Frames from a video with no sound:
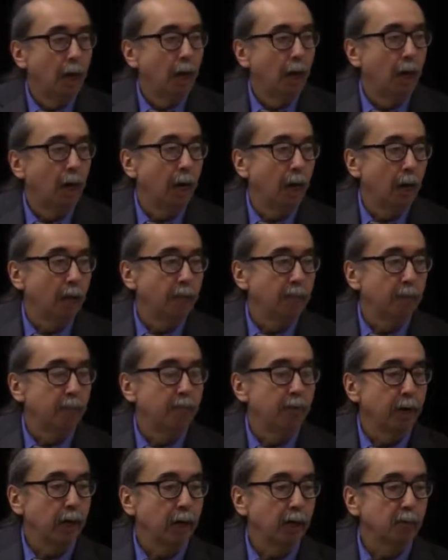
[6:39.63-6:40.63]
The
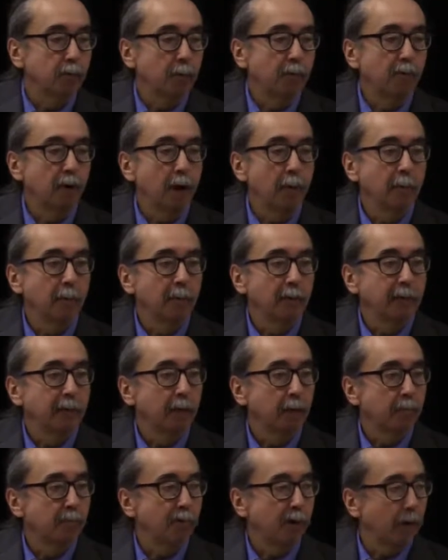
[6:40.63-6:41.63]
prayers were probably
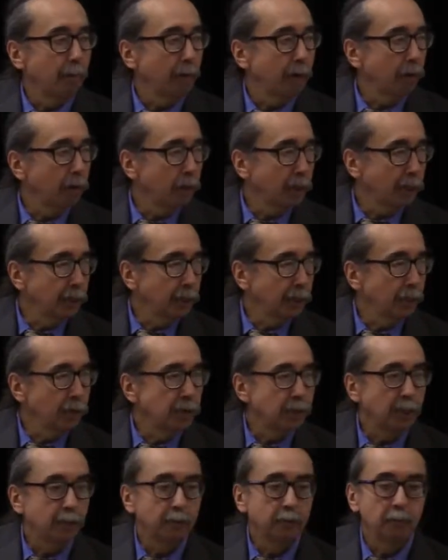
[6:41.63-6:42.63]
done primarily in
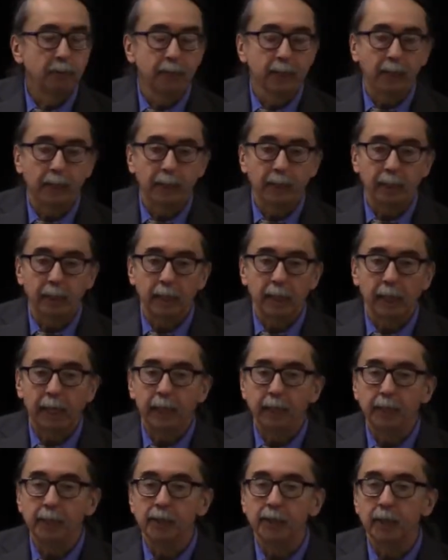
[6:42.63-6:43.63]
Uchi through the
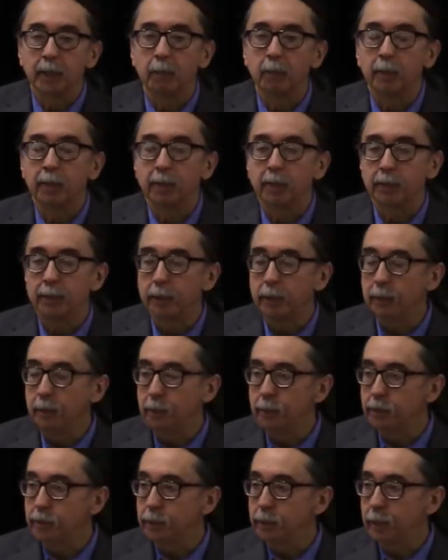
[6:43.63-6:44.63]
1980s, and we
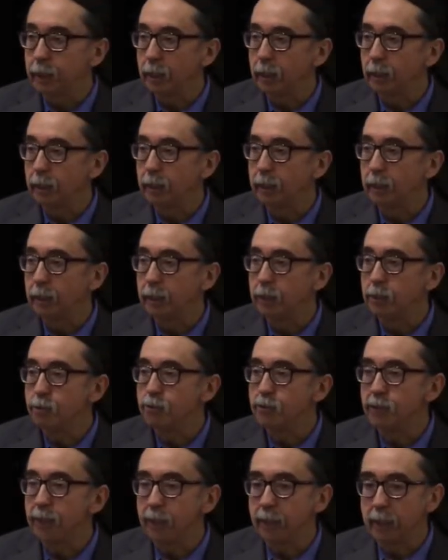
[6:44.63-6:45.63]
continue to sing the
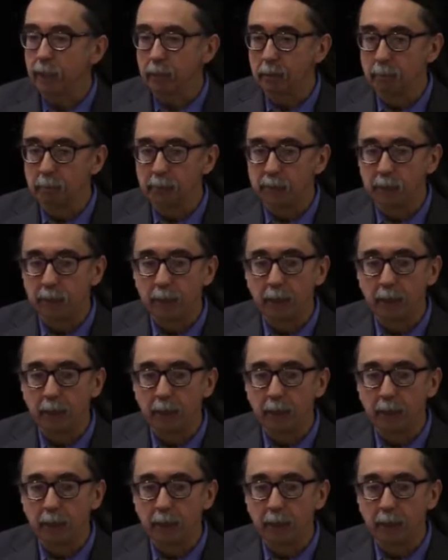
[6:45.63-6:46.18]
Uchi hymns